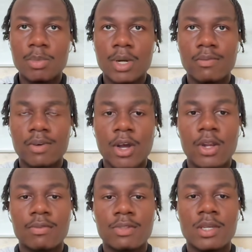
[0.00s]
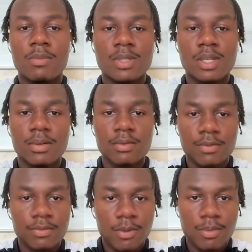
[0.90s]
but I've heard of teams that
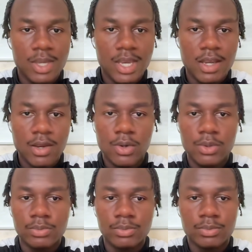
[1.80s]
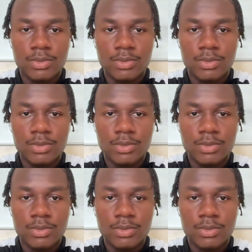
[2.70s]
from the get-go,